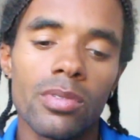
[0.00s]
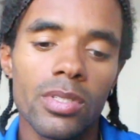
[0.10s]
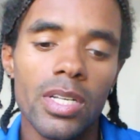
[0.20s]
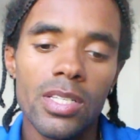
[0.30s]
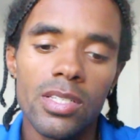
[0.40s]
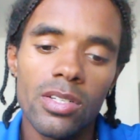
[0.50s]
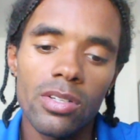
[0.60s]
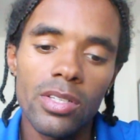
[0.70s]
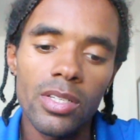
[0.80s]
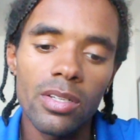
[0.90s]

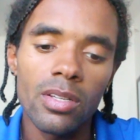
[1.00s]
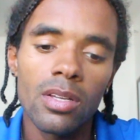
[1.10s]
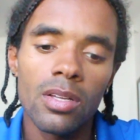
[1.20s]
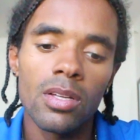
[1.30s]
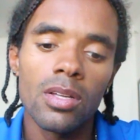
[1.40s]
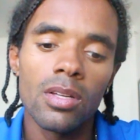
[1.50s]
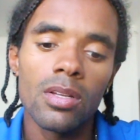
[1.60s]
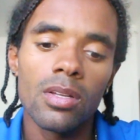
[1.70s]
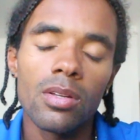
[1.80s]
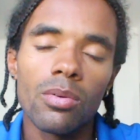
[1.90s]
necessarily
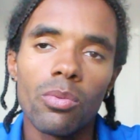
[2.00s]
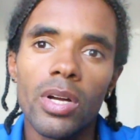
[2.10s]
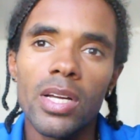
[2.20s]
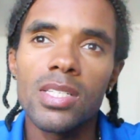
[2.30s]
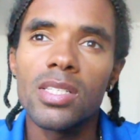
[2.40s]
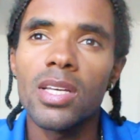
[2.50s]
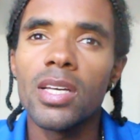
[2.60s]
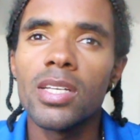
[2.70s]
what I say.